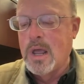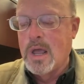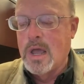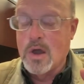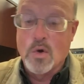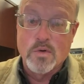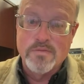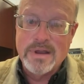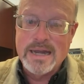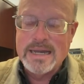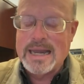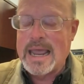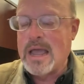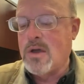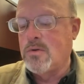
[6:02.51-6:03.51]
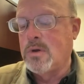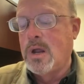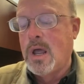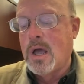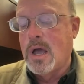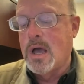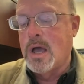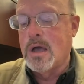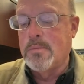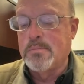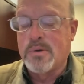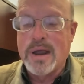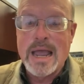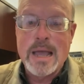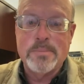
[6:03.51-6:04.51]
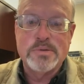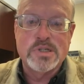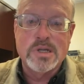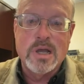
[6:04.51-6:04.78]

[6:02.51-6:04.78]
or written down, perhaps